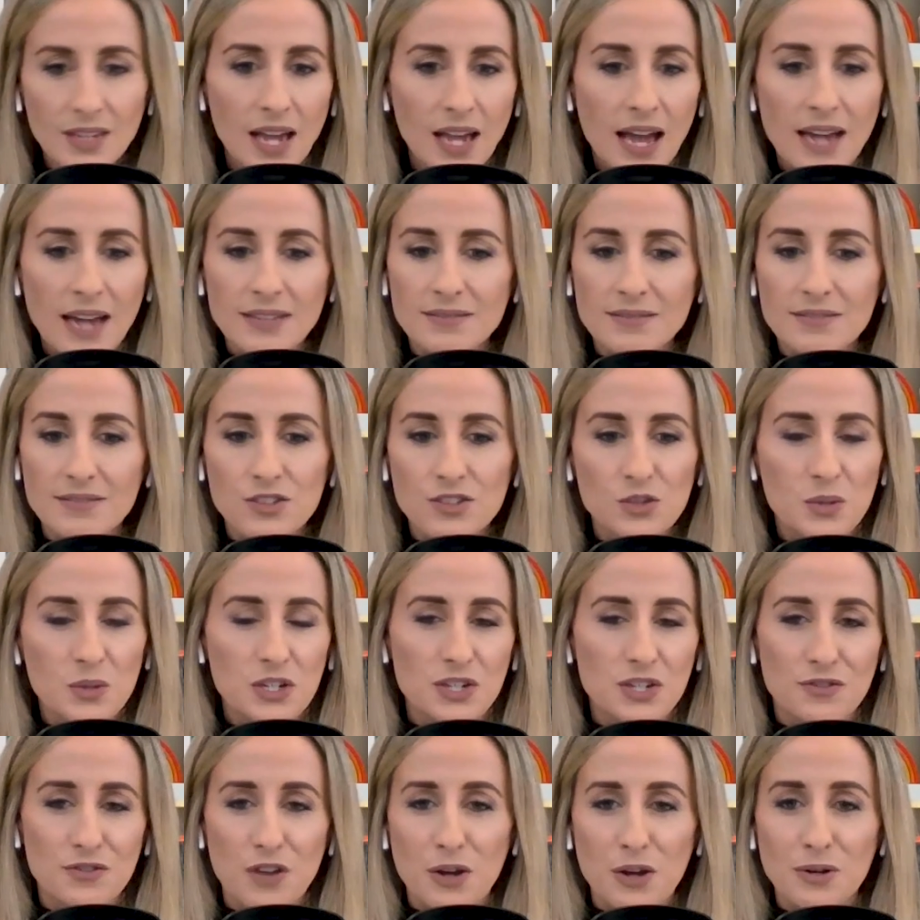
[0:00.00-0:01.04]
and switch
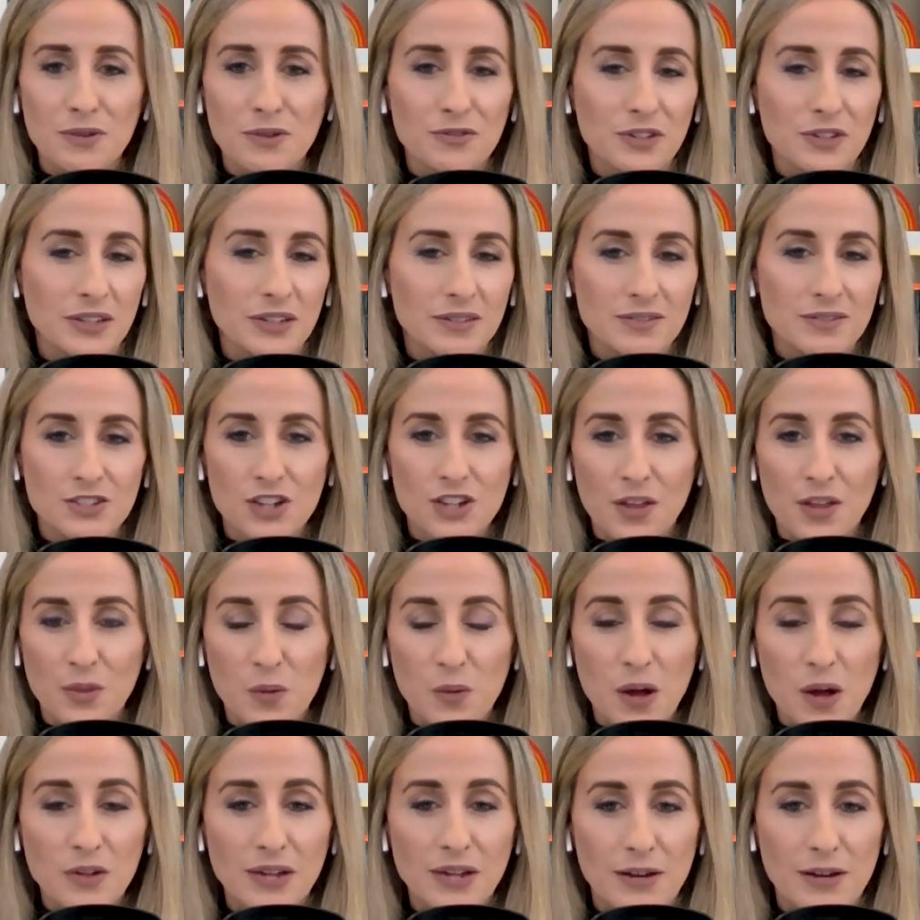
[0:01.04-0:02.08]
your phone off and shut the
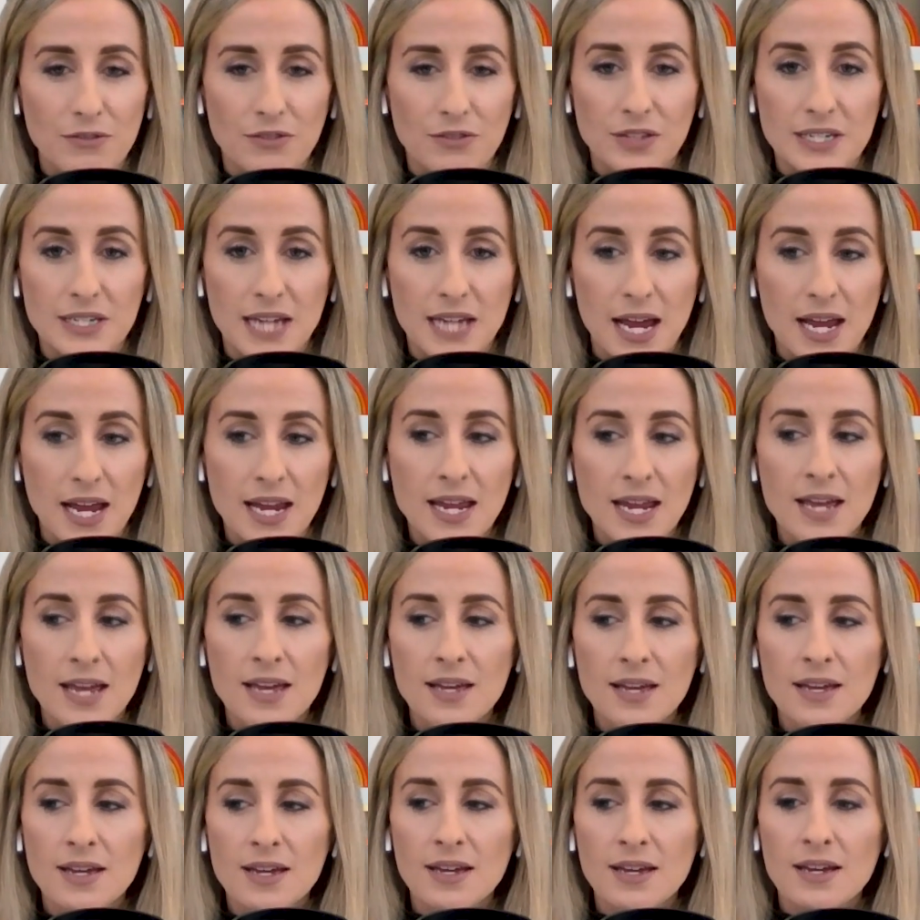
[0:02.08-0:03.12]
world out for the day,
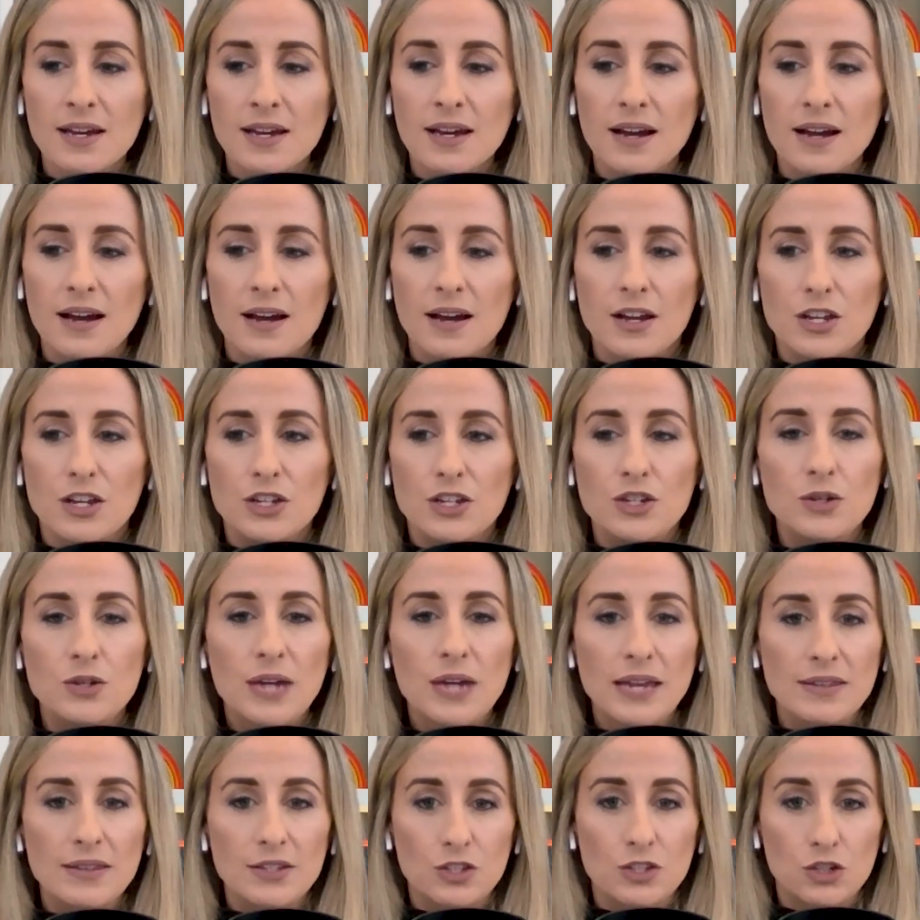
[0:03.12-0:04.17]
uh, you
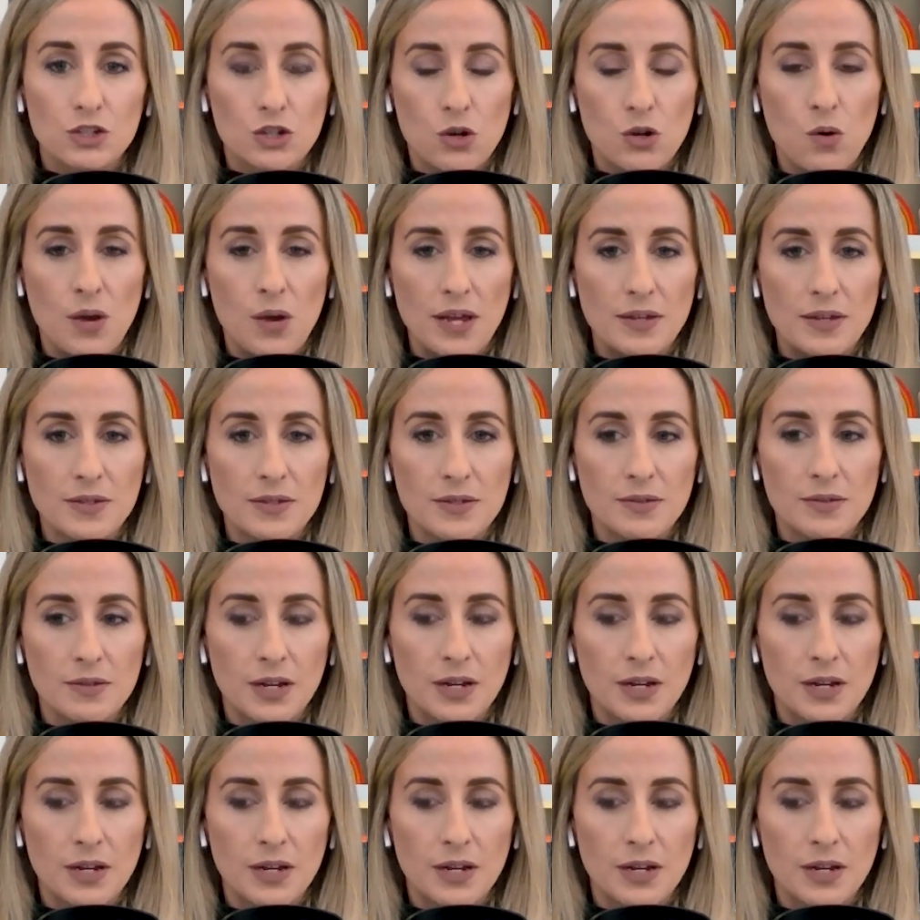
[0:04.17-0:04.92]
get this choice.